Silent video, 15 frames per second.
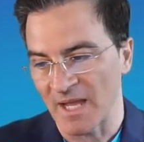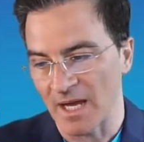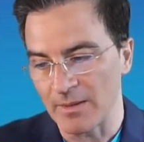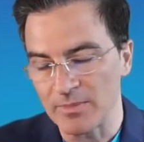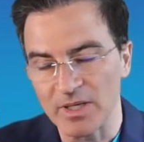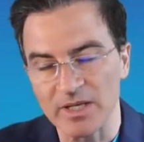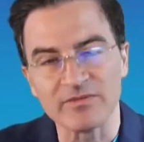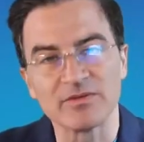
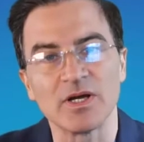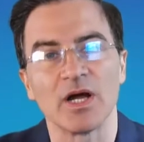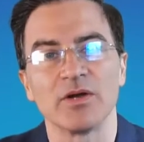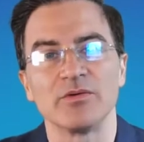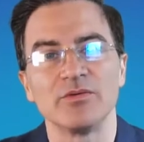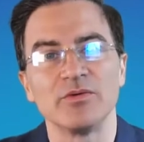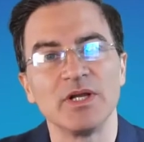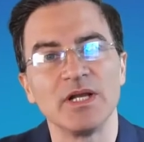I believe
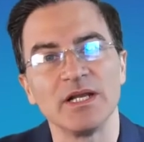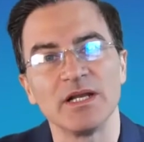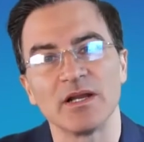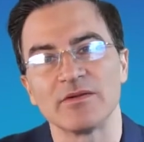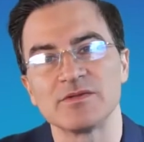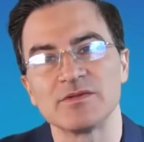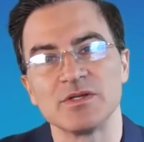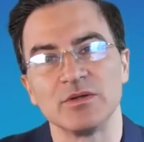God really
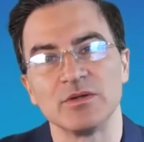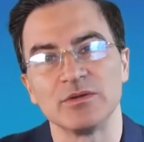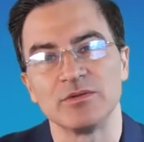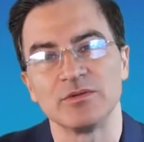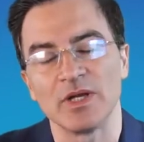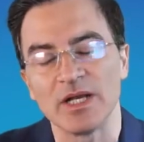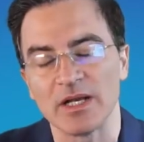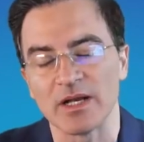loves you,
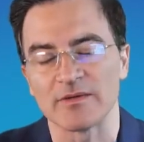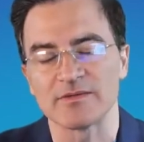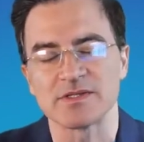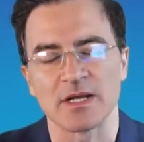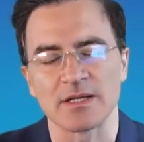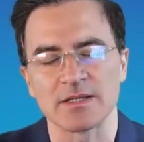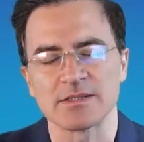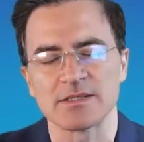really loves
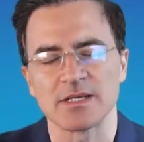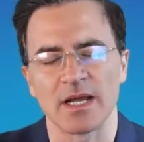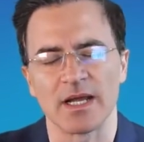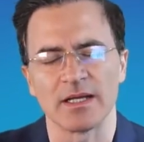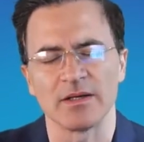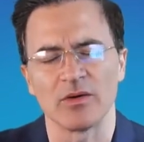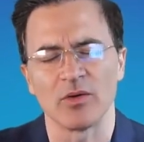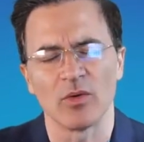us
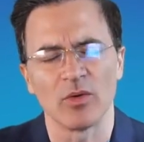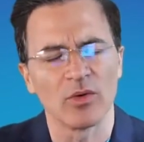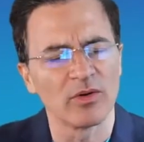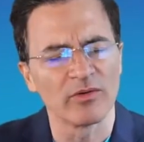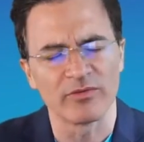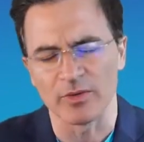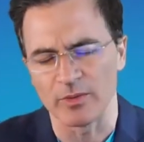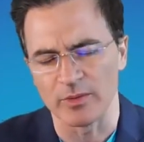and
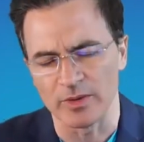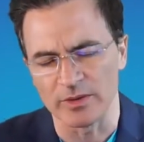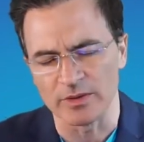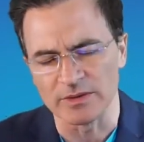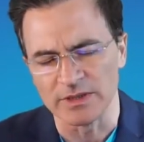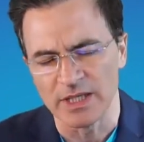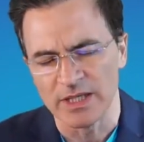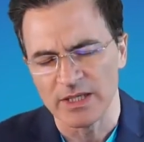all of the
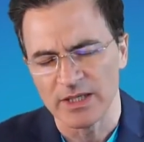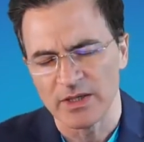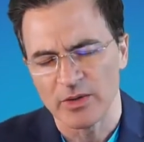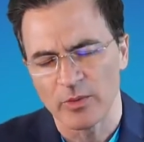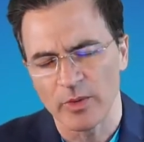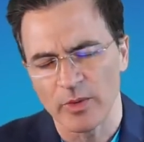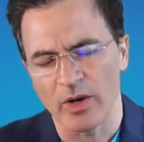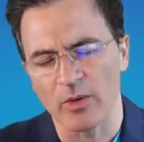world.
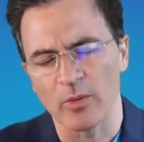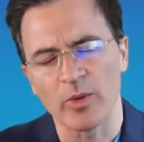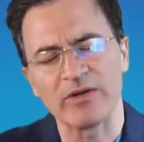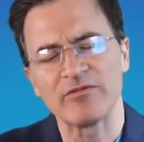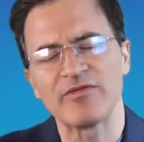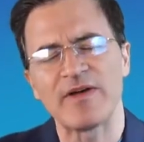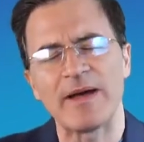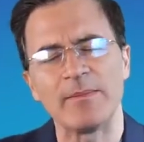We are
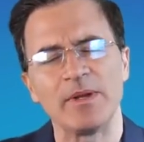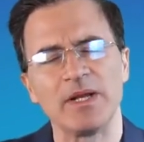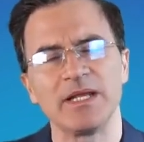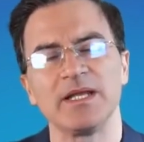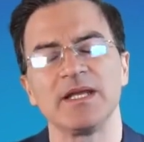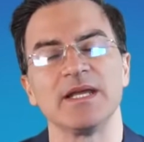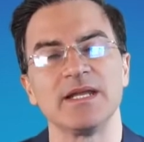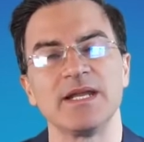one
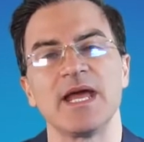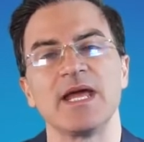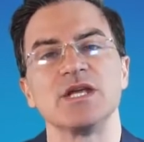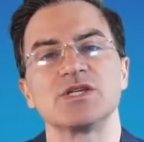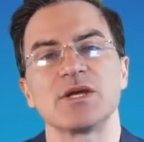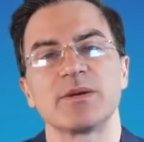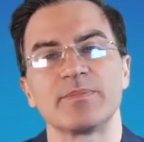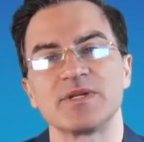family in
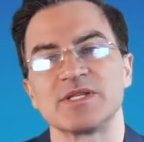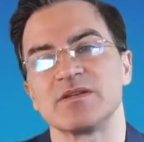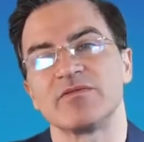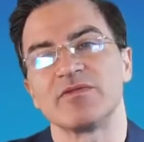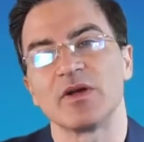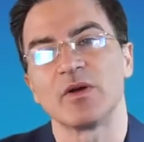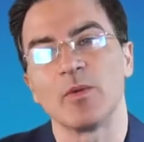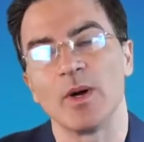Asia
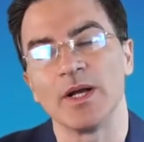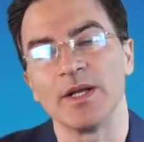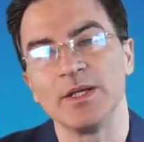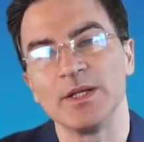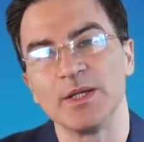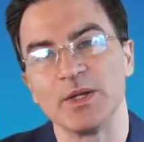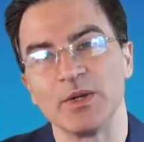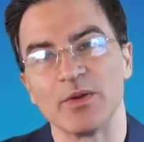Pacific
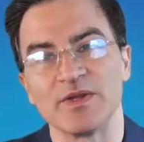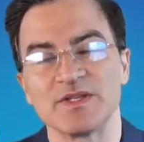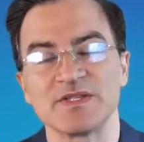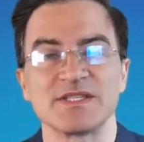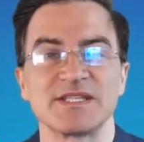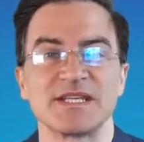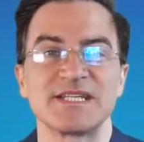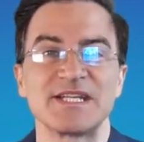One. You know,
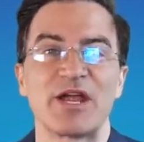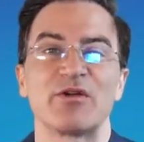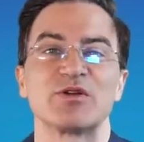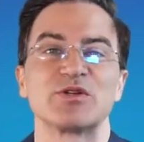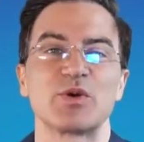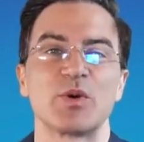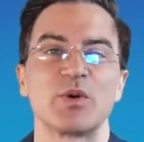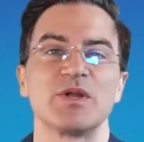this is a
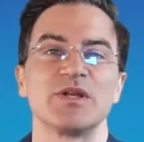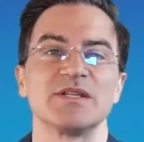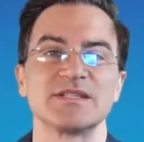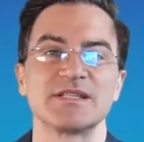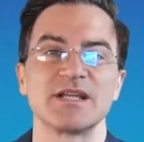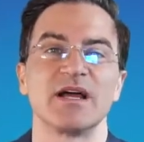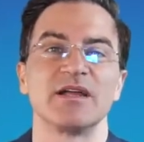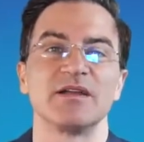territory
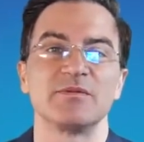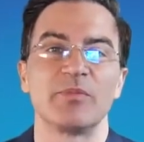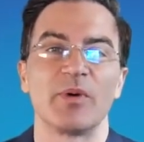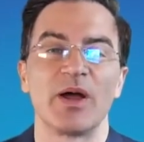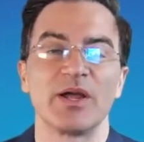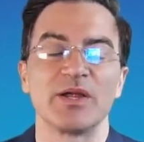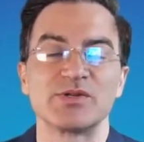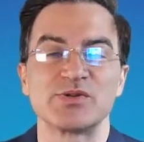designed
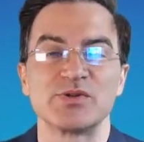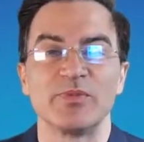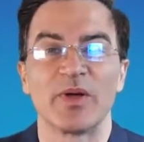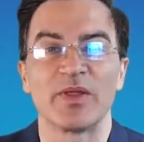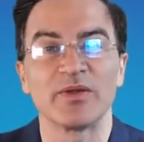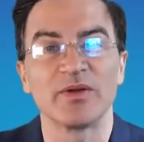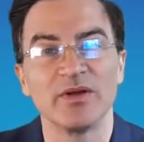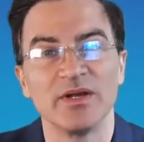by True
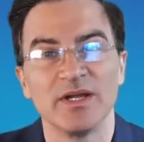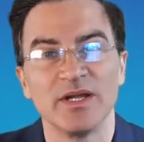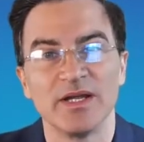Mother.